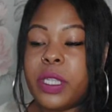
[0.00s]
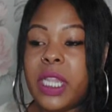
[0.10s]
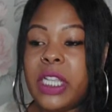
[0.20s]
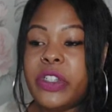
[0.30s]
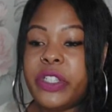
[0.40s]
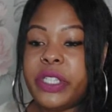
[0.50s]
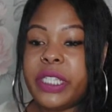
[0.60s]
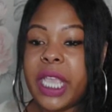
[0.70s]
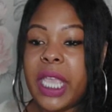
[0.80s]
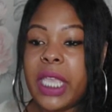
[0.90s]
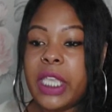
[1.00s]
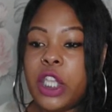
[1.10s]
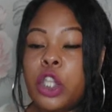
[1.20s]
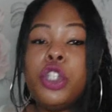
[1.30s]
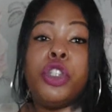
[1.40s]
let's just say
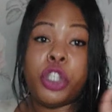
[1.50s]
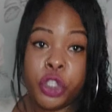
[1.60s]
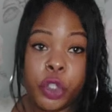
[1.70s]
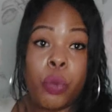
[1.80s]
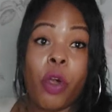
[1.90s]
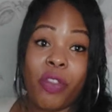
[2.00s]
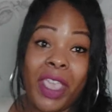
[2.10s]
just do what